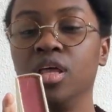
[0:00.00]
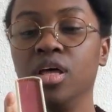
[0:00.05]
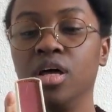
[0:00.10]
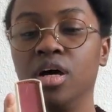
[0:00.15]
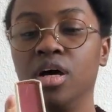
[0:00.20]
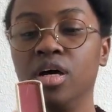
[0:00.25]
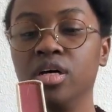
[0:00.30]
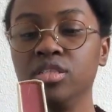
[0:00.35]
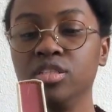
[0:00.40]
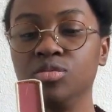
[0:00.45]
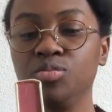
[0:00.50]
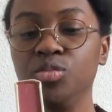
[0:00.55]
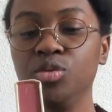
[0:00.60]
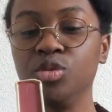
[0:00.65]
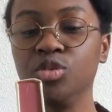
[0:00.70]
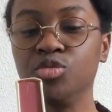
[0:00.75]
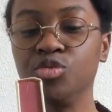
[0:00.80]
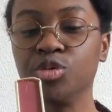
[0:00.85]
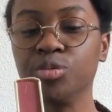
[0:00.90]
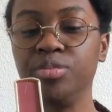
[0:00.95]

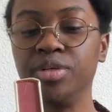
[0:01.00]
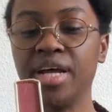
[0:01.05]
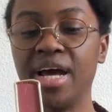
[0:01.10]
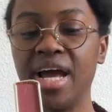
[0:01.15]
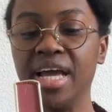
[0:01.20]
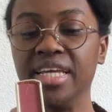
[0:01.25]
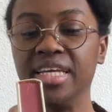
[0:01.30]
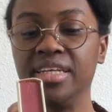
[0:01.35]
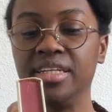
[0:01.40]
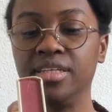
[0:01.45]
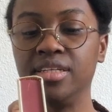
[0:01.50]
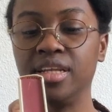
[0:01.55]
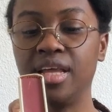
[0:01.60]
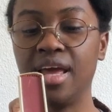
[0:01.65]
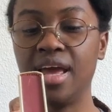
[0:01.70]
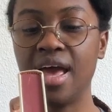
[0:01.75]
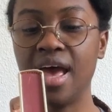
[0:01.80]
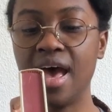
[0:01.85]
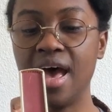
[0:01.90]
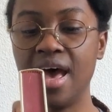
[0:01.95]
Handboek voor breien
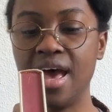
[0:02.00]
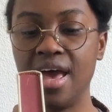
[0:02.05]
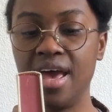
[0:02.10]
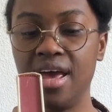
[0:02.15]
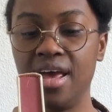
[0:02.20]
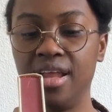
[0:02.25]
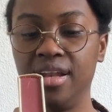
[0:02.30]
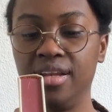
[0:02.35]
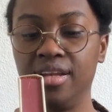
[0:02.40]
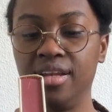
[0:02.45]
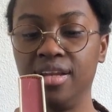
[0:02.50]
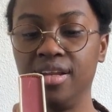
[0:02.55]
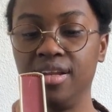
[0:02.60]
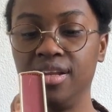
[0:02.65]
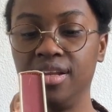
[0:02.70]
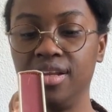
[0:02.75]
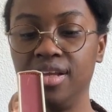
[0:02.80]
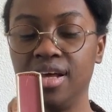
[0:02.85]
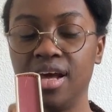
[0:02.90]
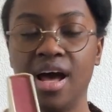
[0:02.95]
en
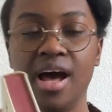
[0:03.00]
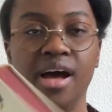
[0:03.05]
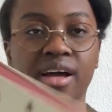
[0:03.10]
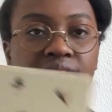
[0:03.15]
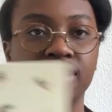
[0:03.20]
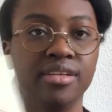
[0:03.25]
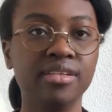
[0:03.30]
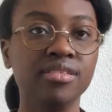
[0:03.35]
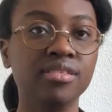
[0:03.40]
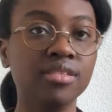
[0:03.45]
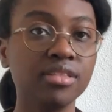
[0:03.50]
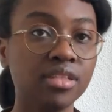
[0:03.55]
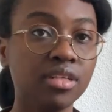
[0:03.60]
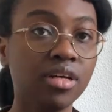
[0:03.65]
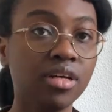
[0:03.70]
haken,